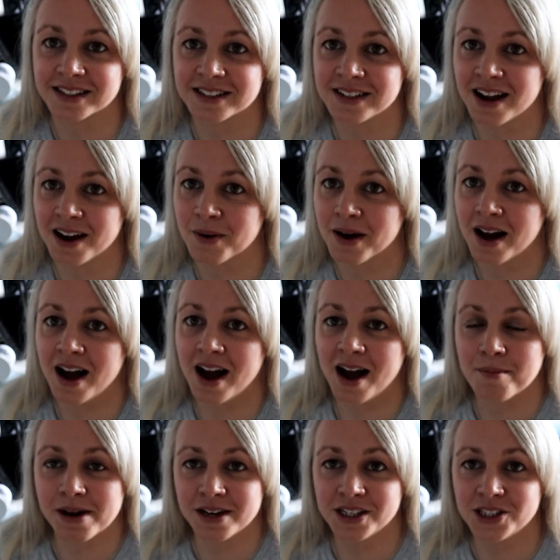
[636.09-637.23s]
So I'm
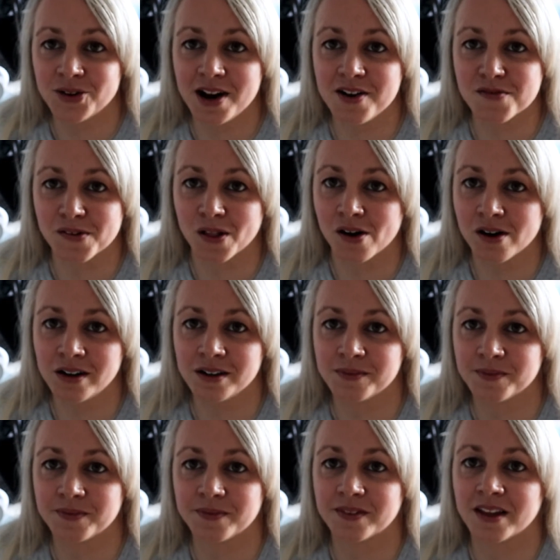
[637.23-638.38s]
going to try and vlog
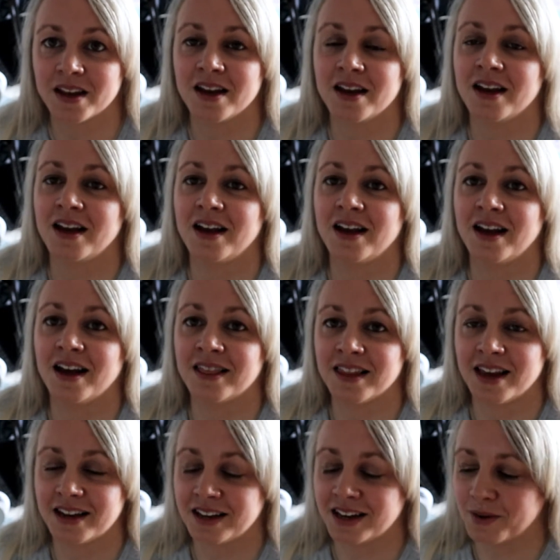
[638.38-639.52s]
and
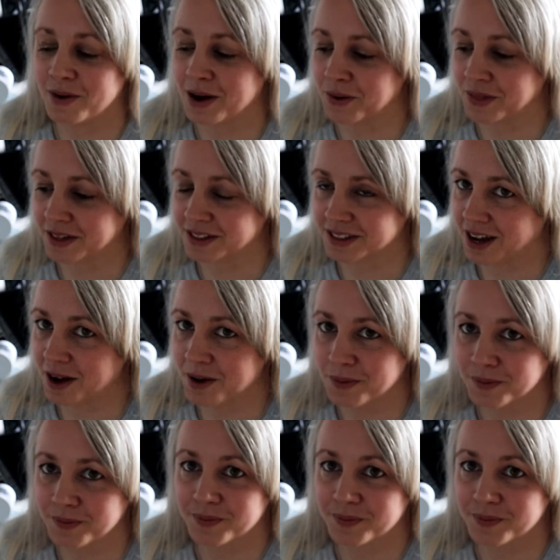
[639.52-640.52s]
let you know how things go,